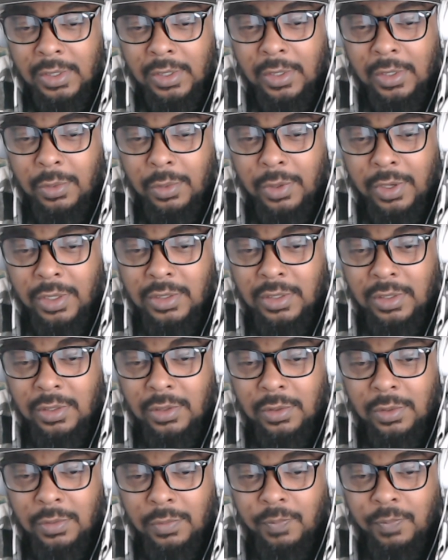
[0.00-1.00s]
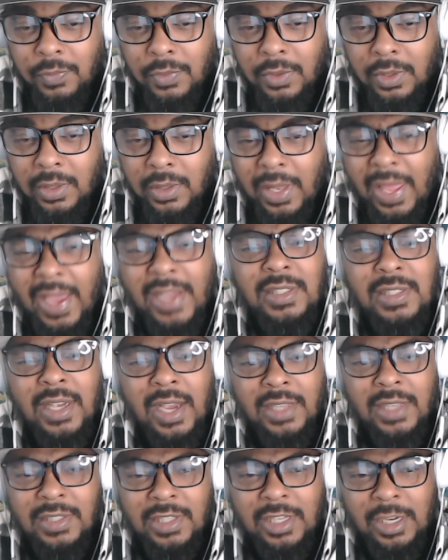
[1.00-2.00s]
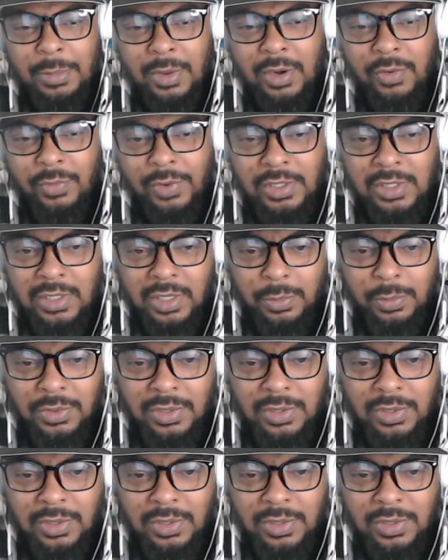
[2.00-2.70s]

What does he do? Last thing I seen him in recently was